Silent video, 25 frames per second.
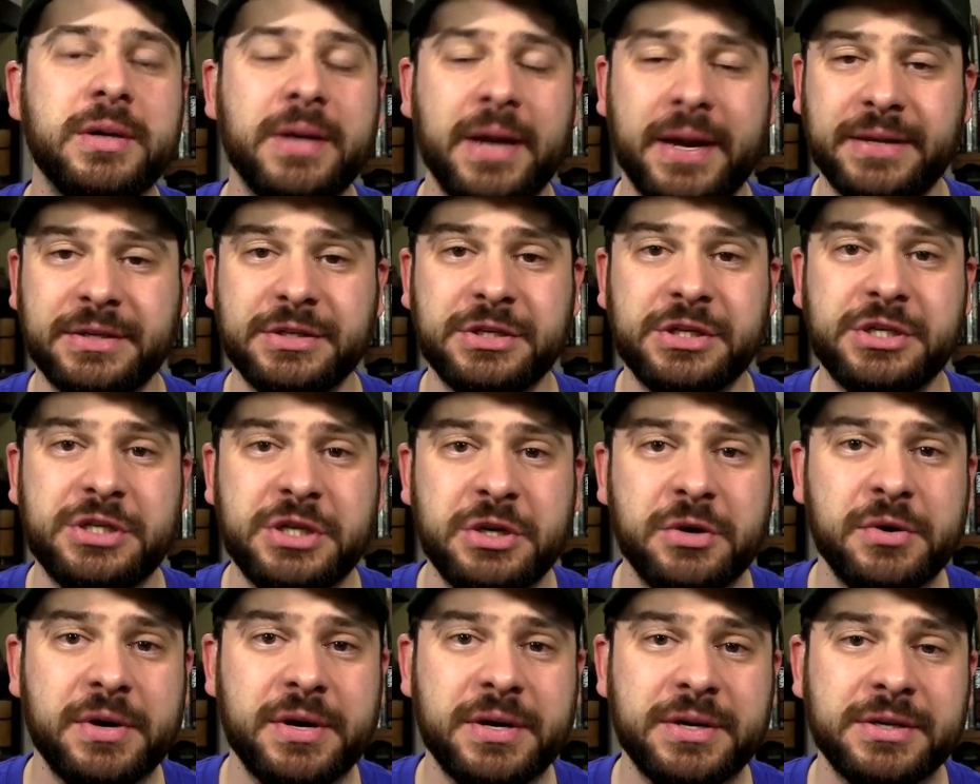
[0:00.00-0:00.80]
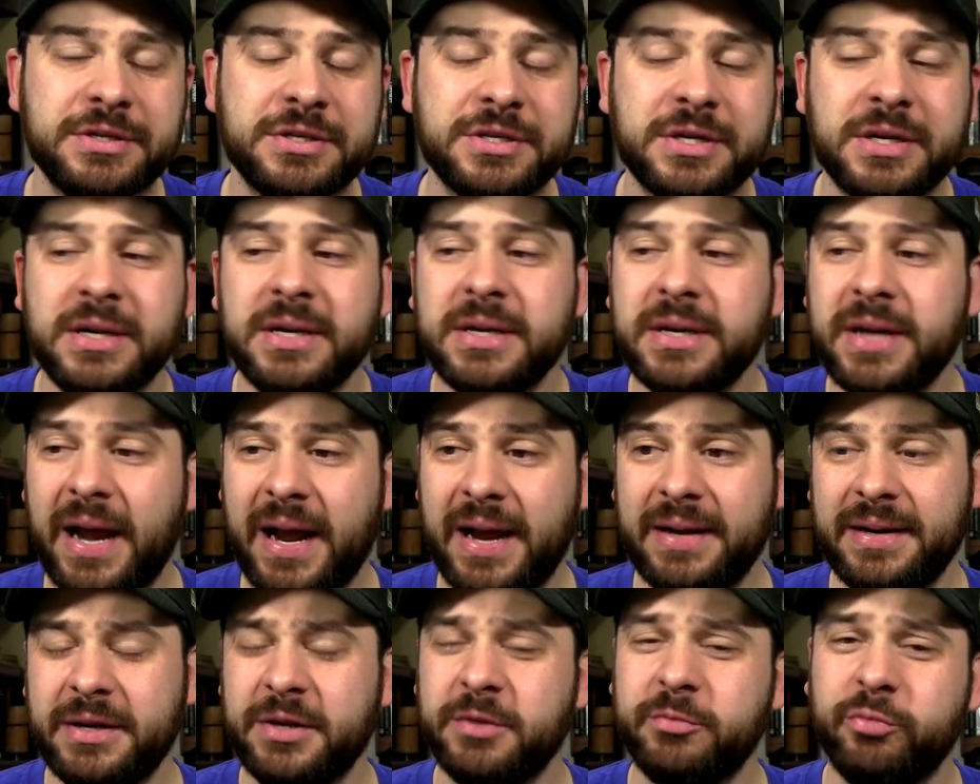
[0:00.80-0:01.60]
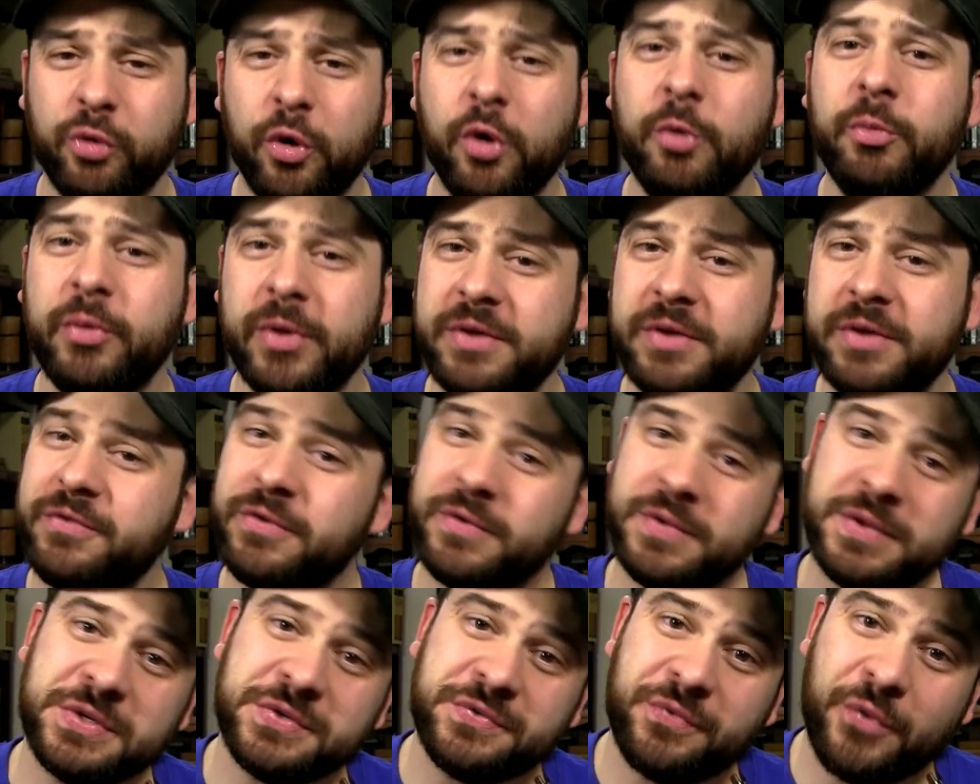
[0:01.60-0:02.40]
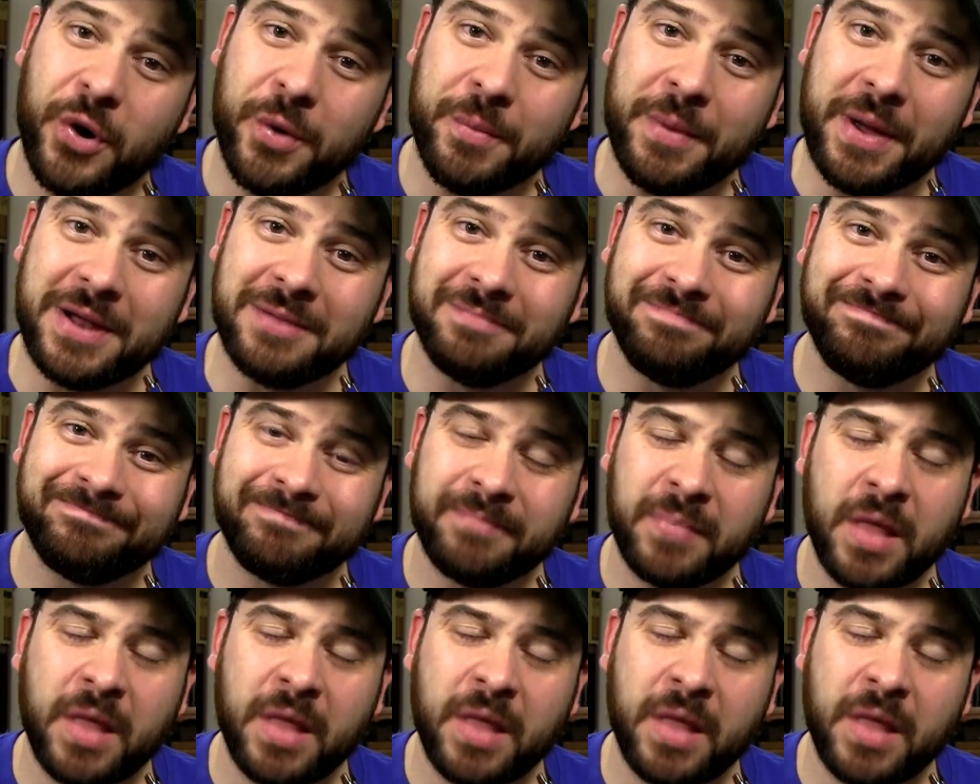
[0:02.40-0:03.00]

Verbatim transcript: and serious and inappropriate for this format.